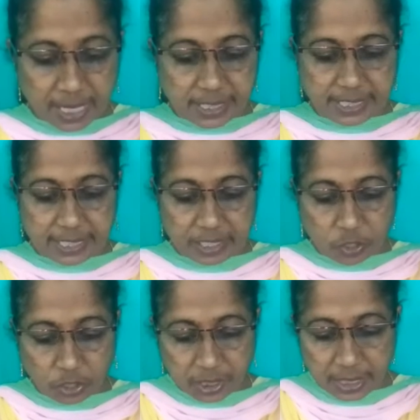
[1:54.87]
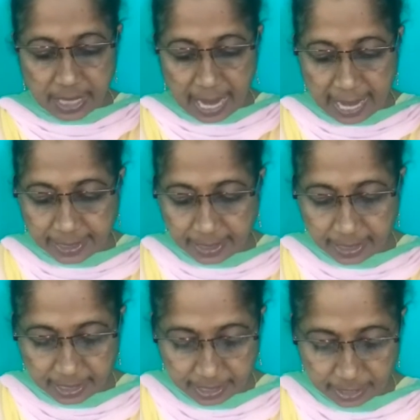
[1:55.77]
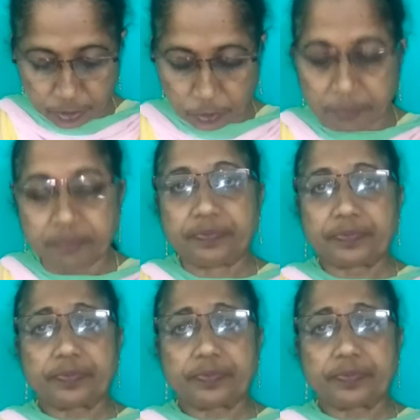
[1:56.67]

such as cotton and indigo.